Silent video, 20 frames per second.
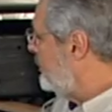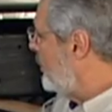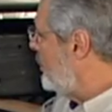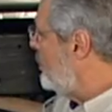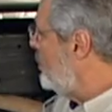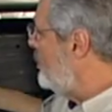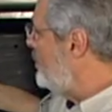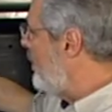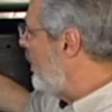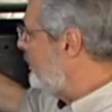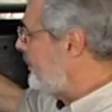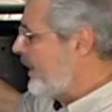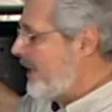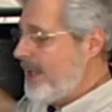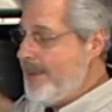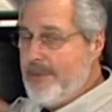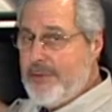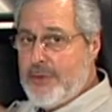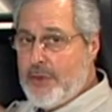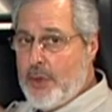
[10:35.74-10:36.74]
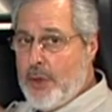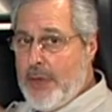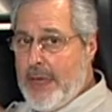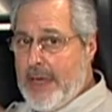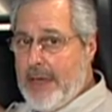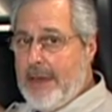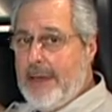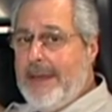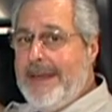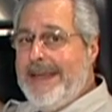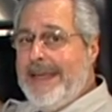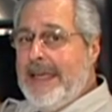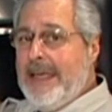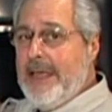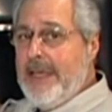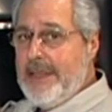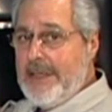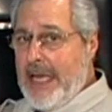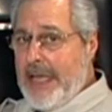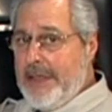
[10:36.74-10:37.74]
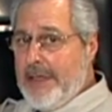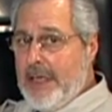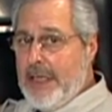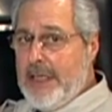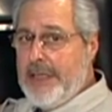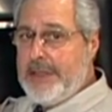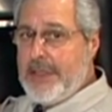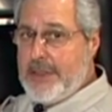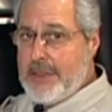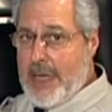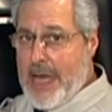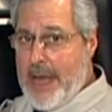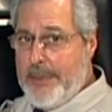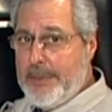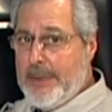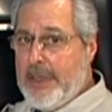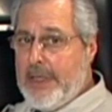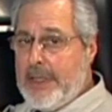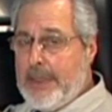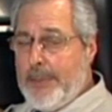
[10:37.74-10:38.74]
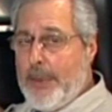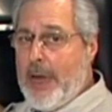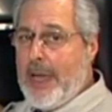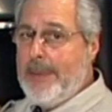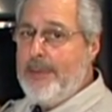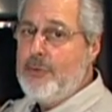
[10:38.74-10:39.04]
or U-bolt that comes through here, tighten a little at the top, a little at the bottom,